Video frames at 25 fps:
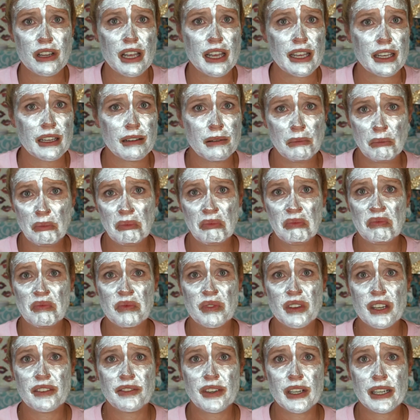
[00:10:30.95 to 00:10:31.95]
Like,
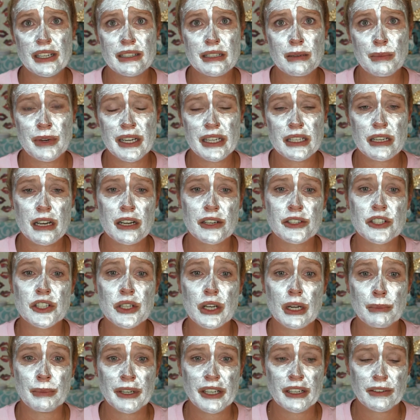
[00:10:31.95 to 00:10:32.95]
if you need somebody to talk
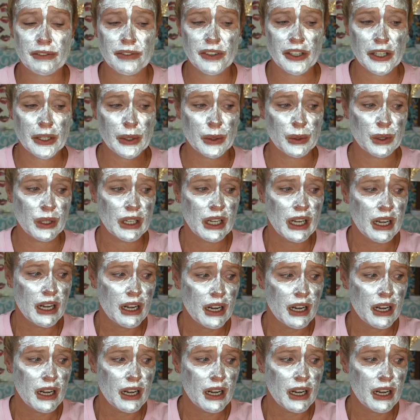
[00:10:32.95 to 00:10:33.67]
to, I'm here for you.